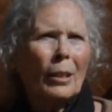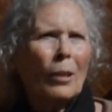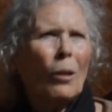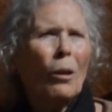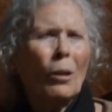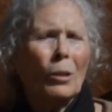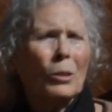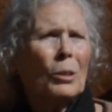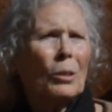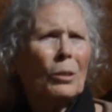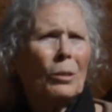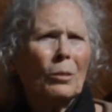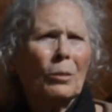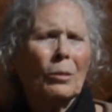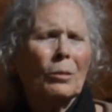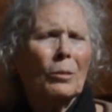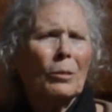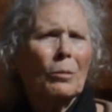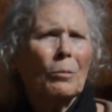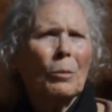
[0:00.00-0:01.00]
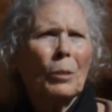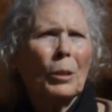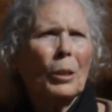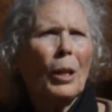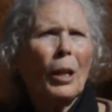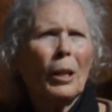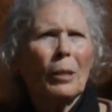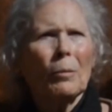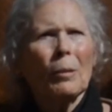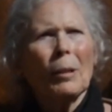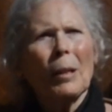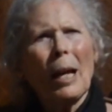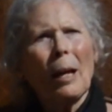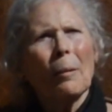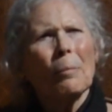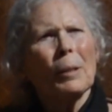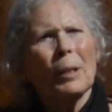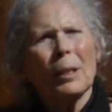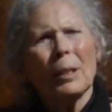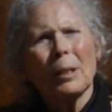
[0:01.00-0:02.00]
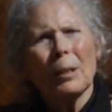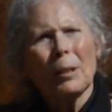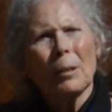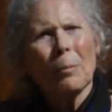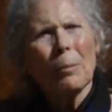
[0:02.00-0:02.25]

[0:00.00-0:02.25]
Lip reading: also were not happening in